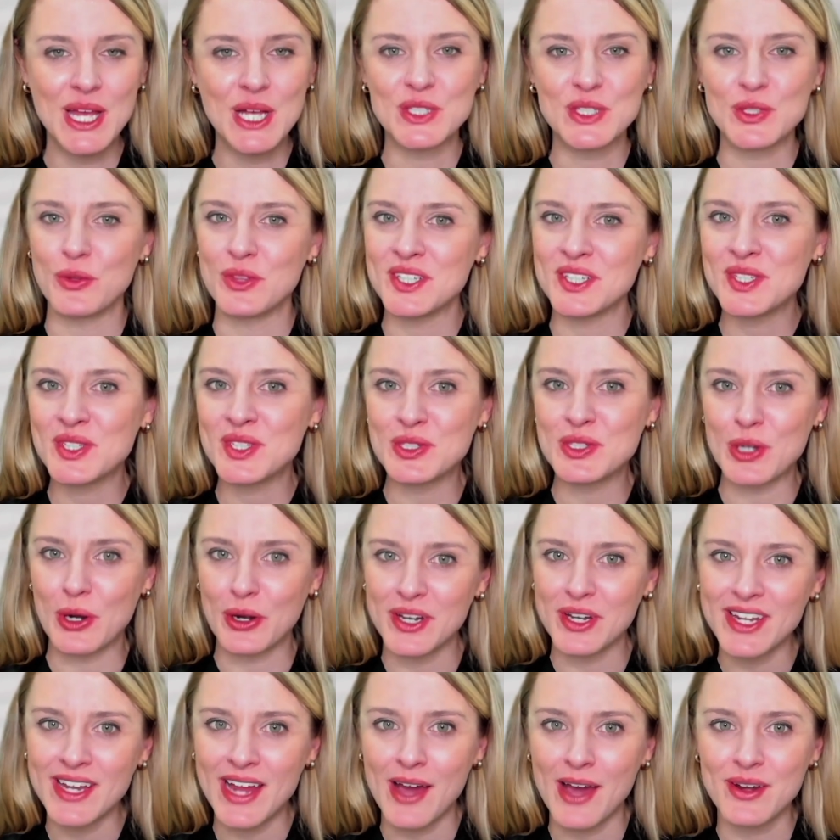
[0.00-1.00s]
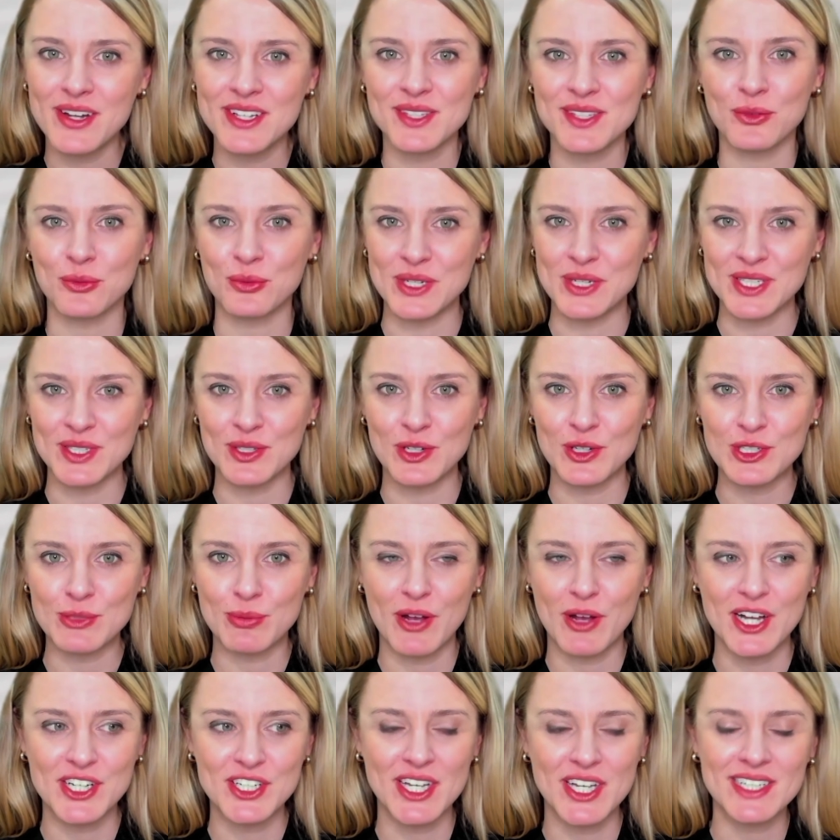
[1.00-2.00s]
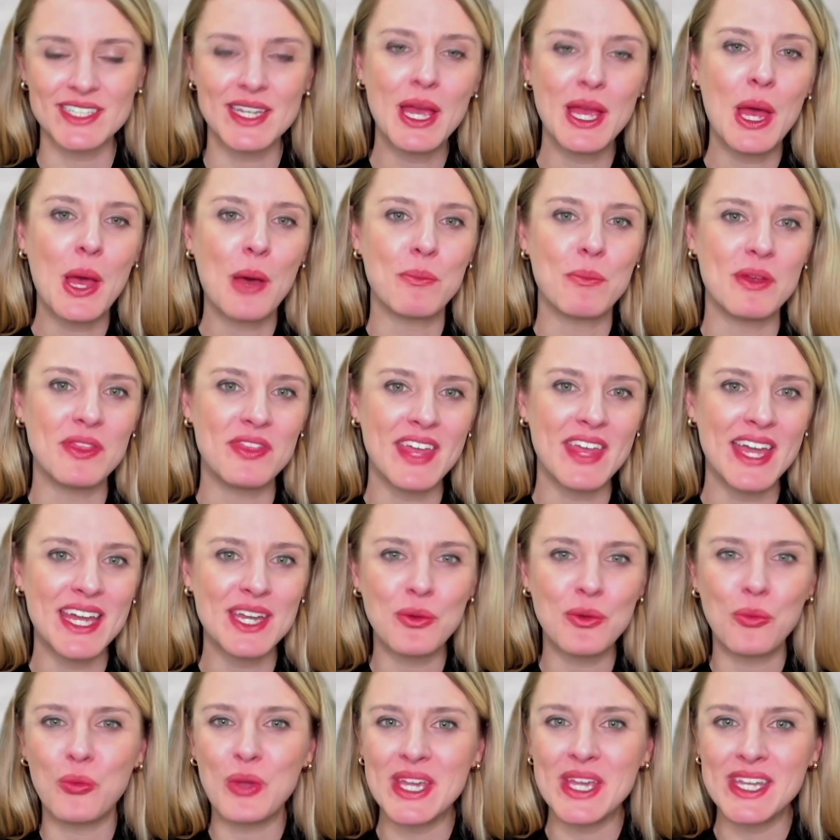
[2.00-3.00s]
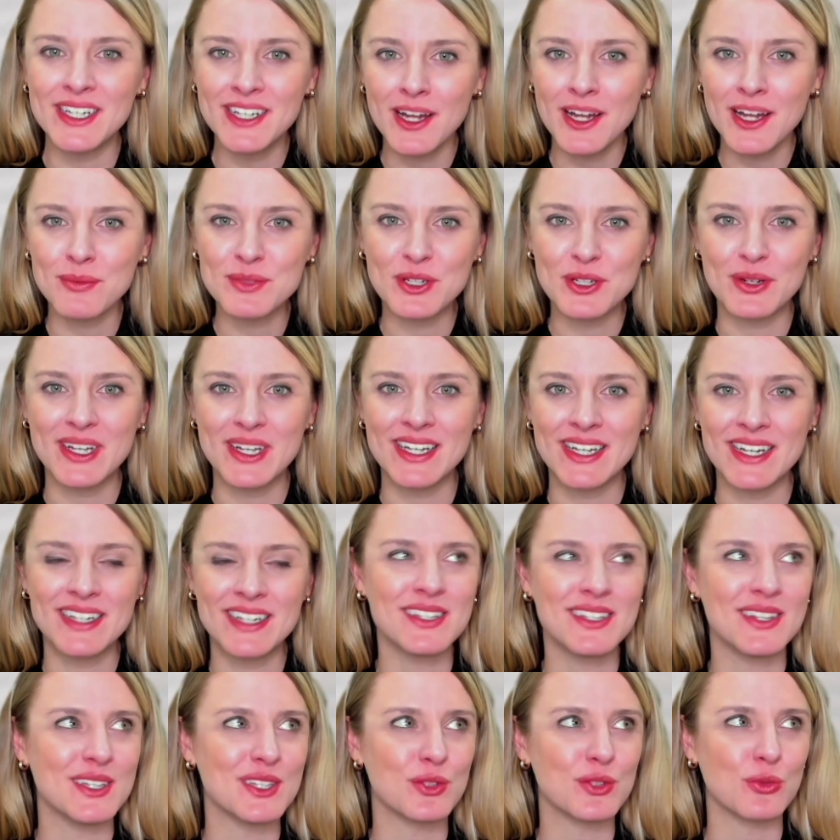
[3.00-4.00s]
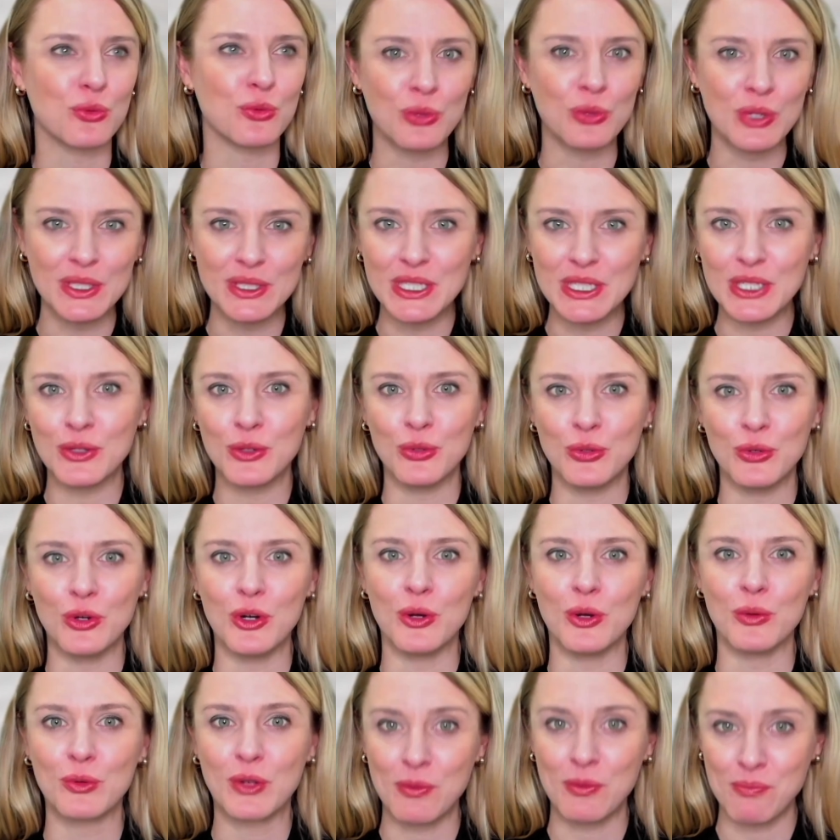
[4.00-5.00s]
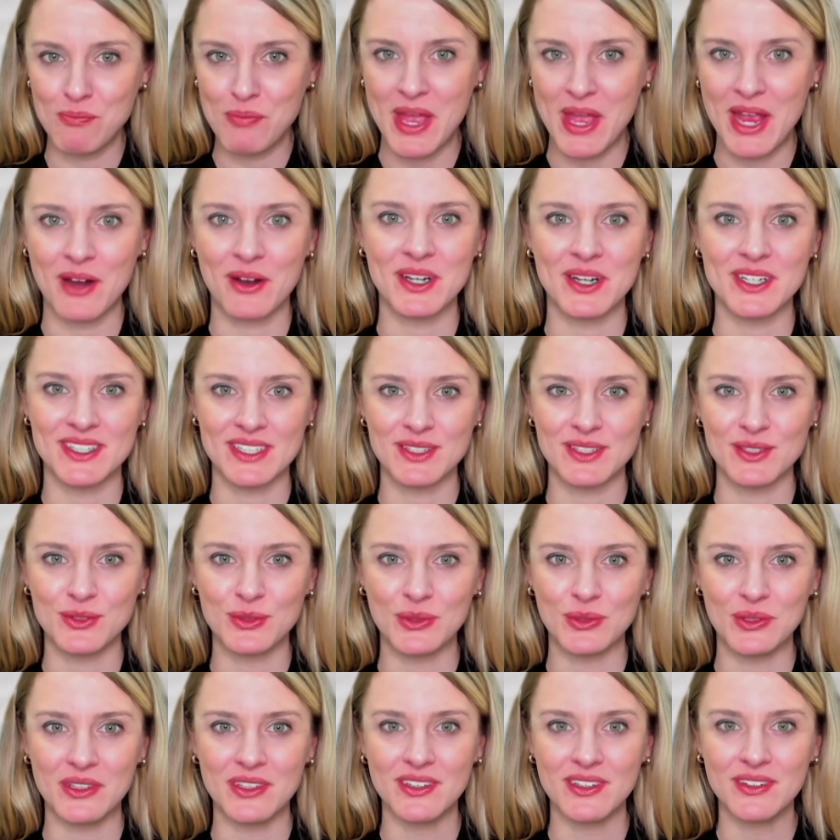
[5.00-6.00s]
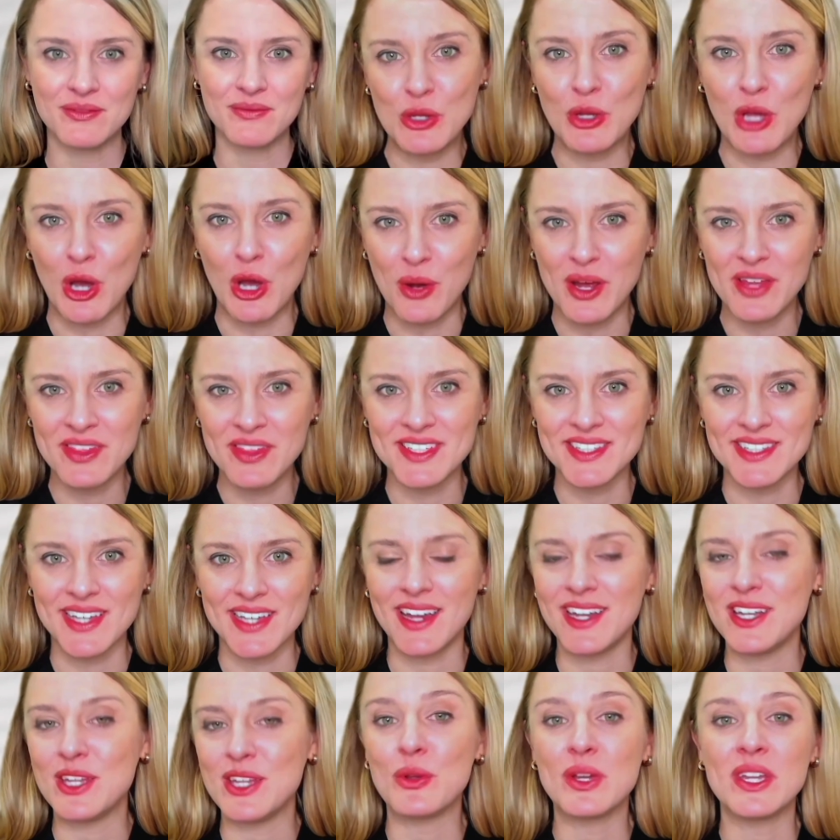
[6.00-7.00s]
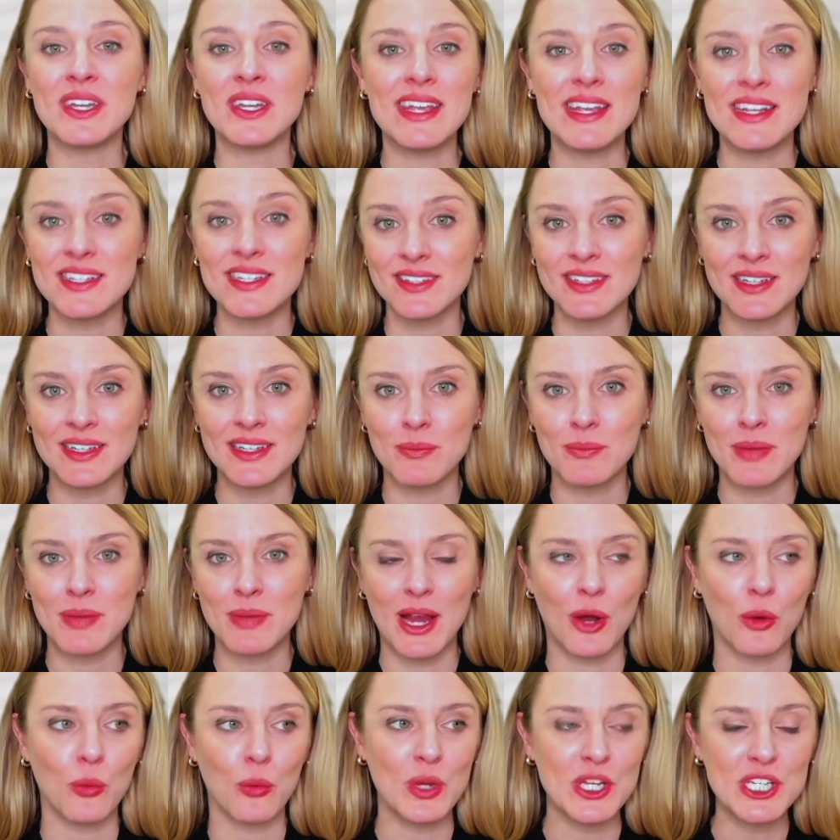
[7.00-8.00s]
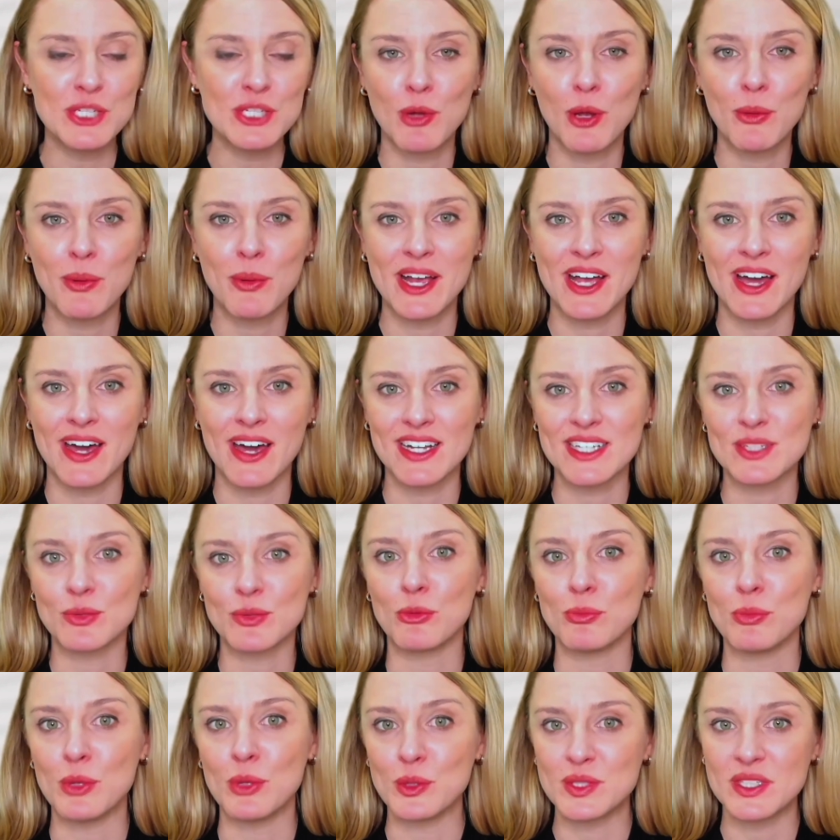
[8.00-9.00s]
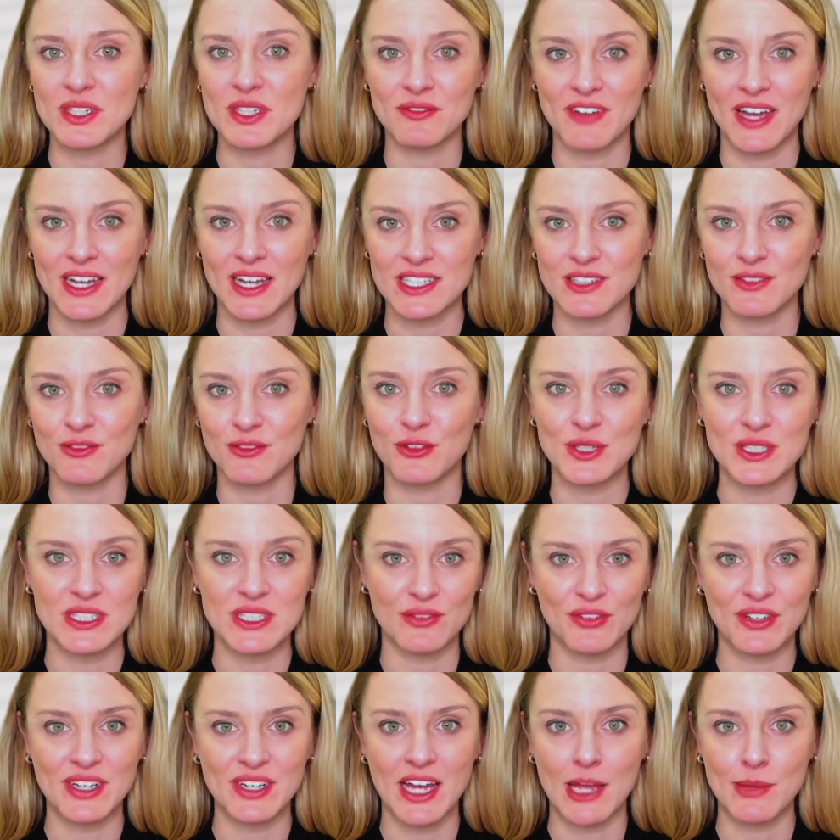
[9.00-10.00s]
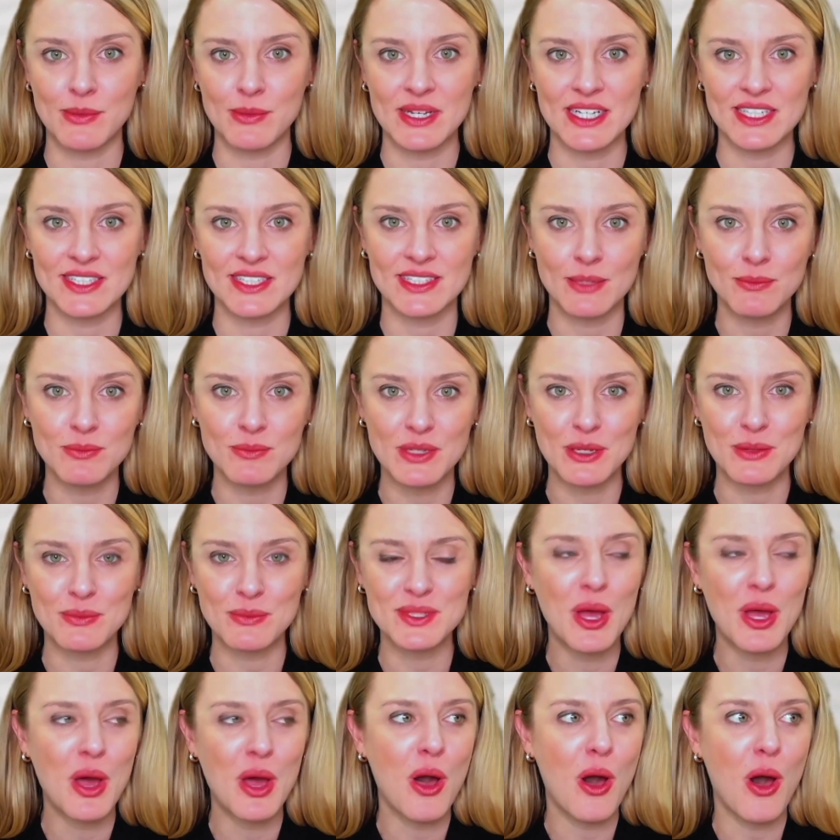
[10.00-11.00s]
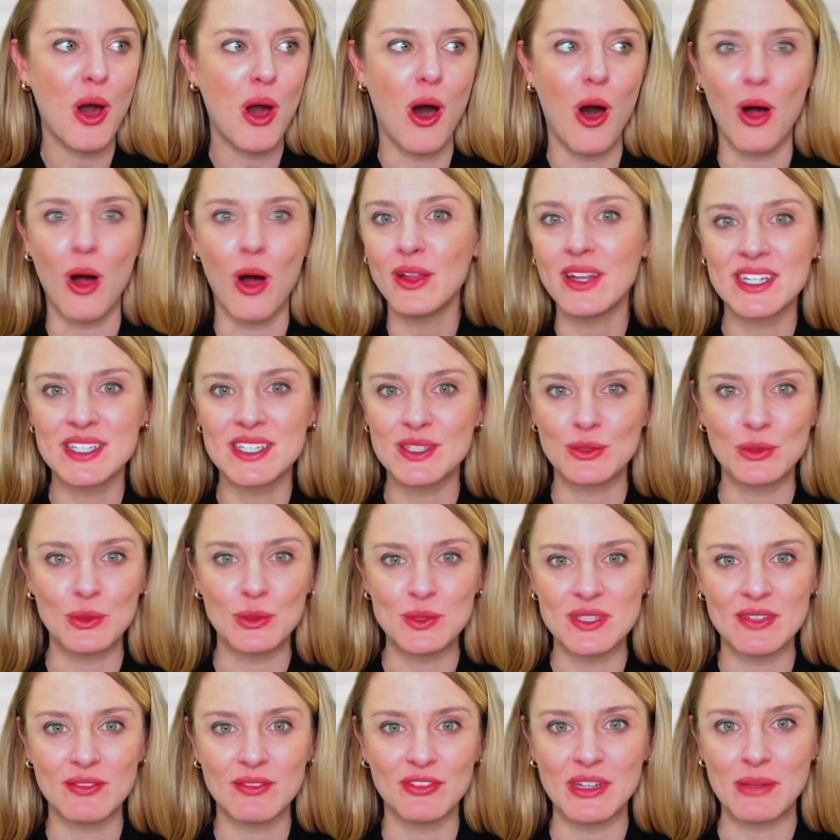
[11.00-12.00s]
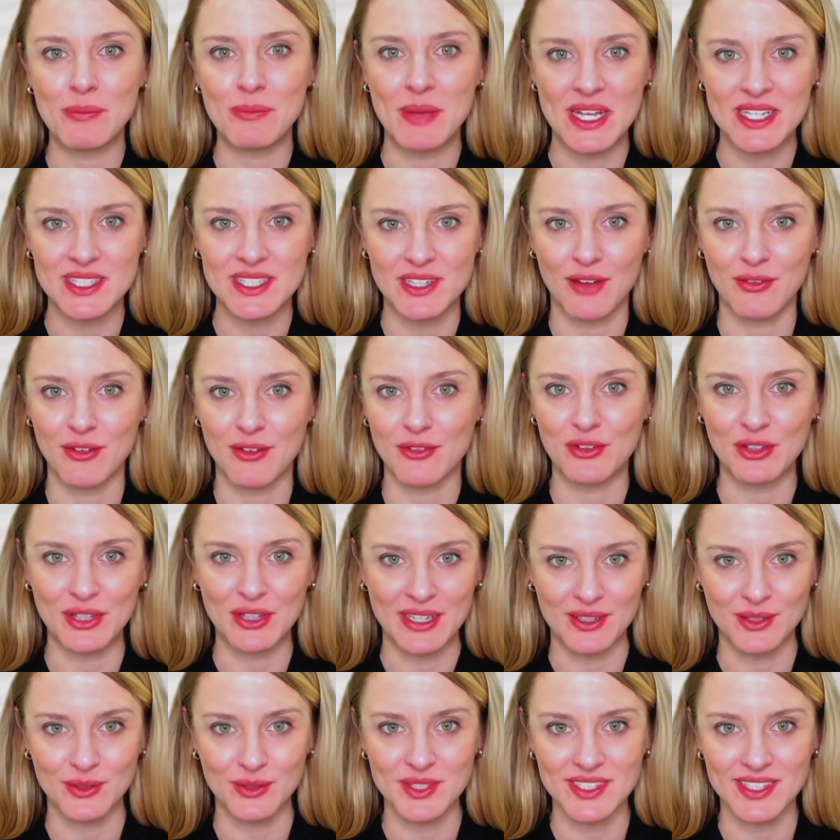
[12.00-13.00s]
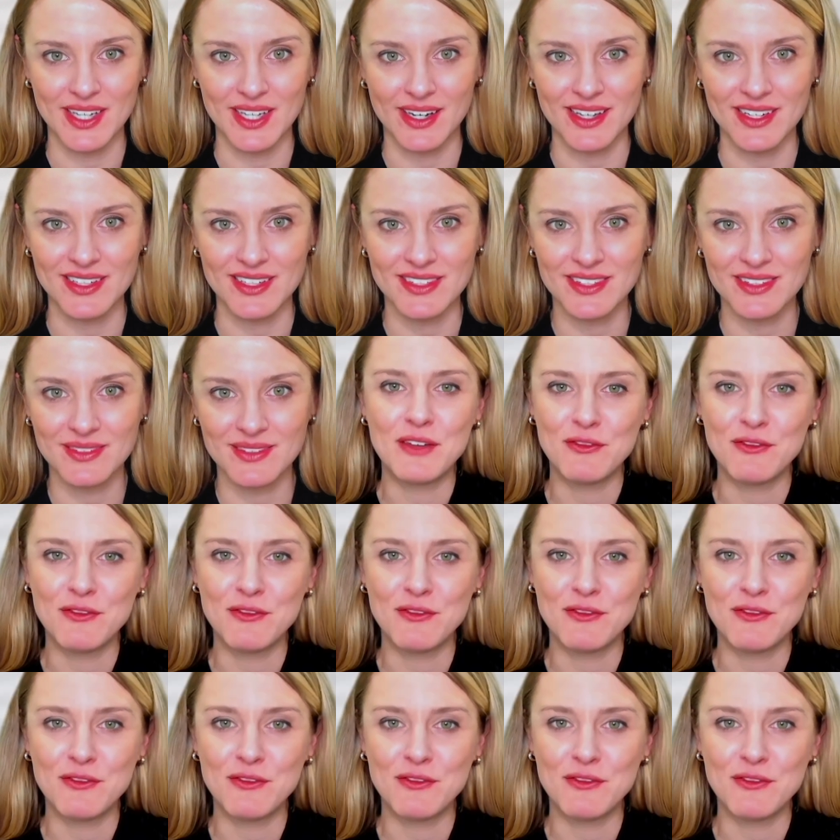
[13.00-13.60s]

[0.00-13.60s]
So this started out as a research project, but then we ended up turning it into this really cool comparison tool. When you go on the site, you can easily compare which probiotics were most effective for different IBS symptoms, all exclusively based off of clinical studies.